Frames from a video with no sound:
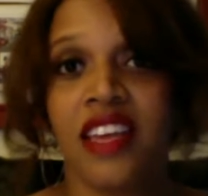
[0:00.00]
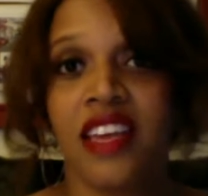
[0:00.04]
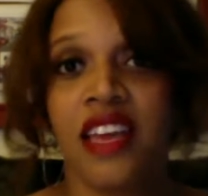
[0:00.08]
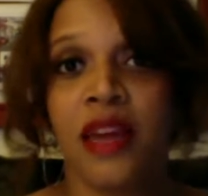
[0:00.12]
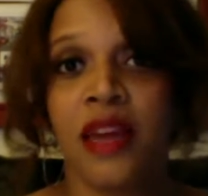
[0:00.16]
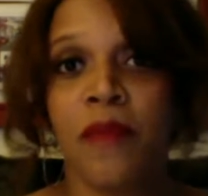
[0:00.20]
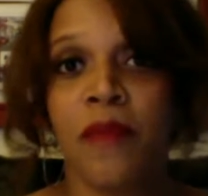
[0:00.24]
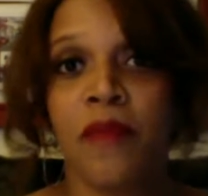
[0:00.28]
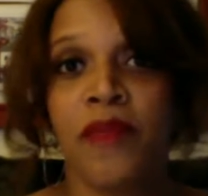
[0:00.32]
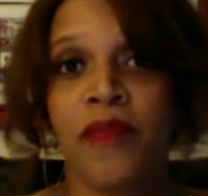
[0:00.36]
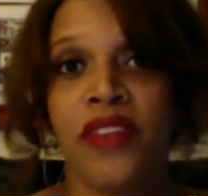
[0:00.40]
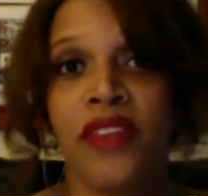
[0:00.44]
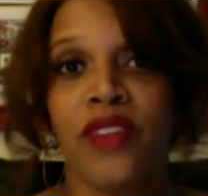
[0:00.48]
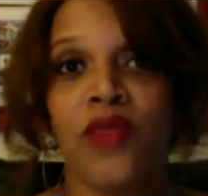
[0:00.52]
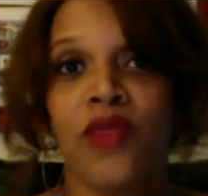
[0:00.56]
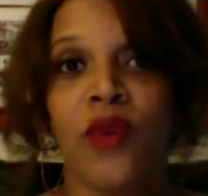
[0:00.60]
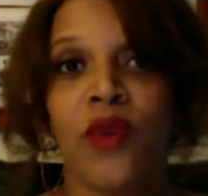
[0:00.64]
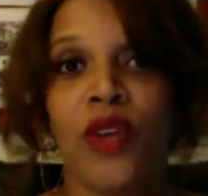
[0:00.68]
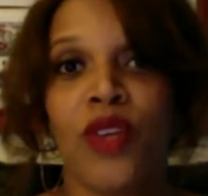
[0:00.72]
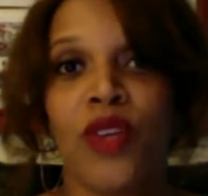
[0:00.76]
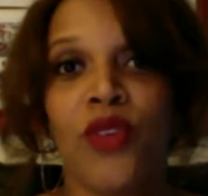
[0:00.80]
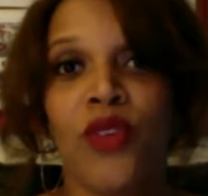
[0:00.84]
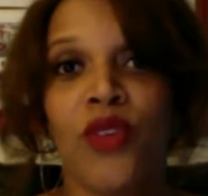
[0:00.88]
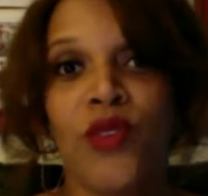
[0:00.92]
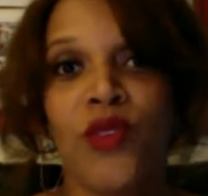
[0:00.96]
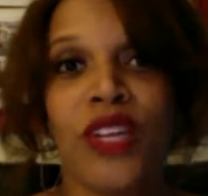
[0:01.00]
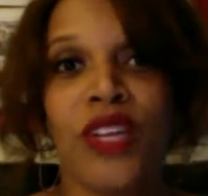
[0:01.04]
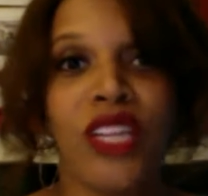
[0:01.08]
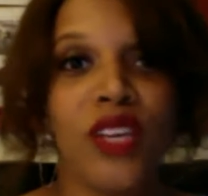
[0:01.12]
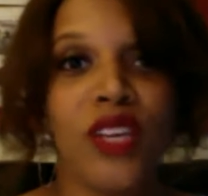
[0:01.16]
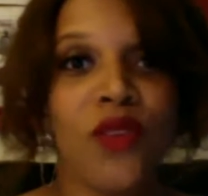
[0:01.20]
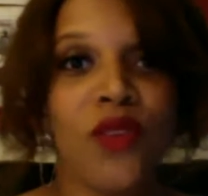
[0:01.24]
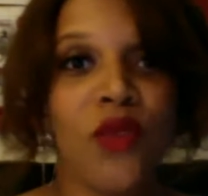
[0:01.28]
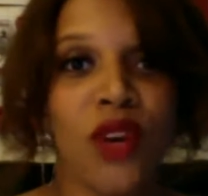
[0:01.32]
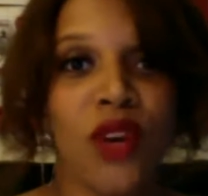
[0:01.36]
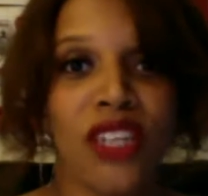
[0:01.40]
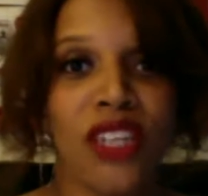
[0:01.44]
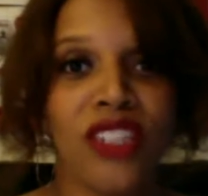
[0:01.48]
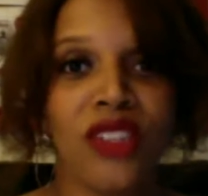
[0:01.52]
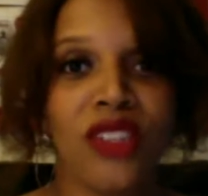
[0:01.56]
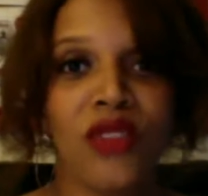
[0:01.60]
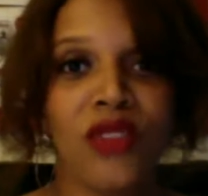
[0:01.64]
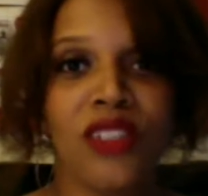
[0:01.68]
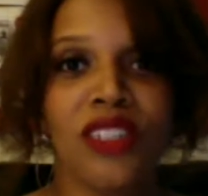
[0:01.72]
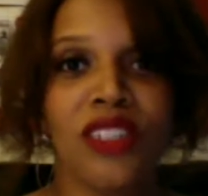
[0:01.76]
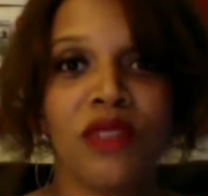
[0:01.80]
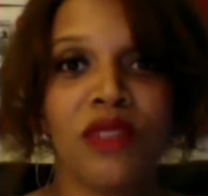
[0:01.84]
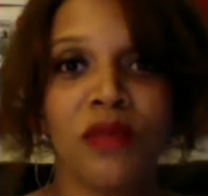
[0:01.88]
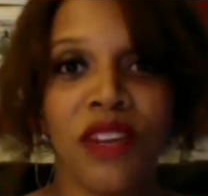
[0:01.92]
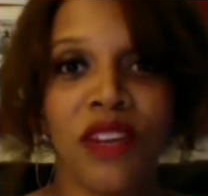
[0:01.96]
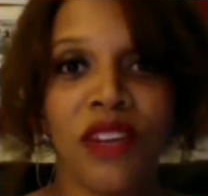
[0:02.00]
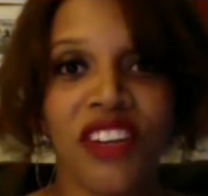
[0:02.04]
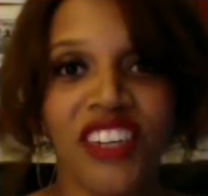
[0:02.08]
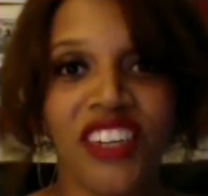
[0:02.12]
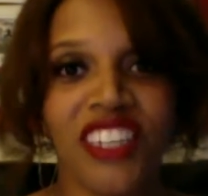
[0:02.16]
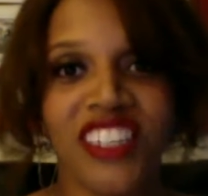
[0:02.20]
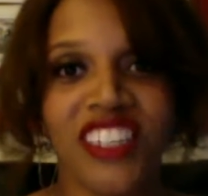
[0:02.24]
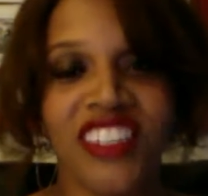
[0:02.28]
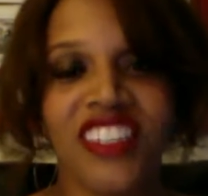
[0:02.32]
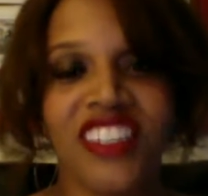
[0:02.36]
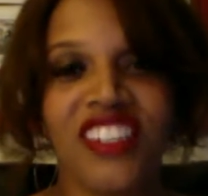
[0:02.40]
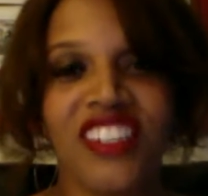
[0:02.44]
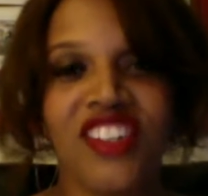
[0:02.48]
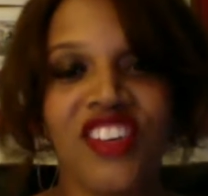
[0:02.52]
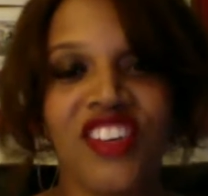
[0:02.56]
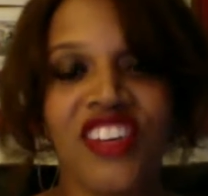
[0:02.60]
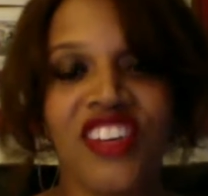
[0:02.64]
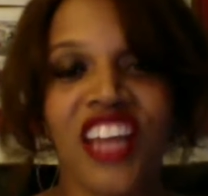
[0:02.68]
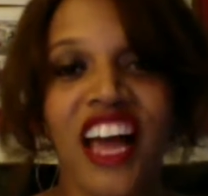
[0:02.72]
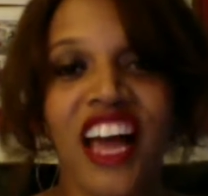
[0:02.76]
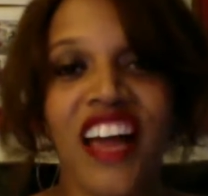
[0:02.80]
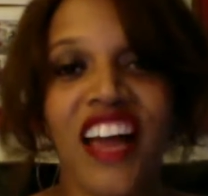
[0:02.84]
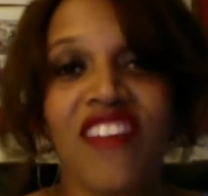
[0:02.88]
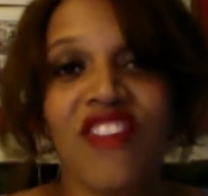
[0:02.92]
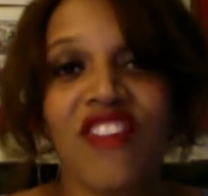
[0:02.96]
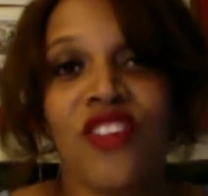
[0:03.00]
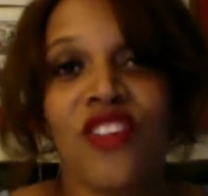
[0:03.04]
is what you really want to experience in your life.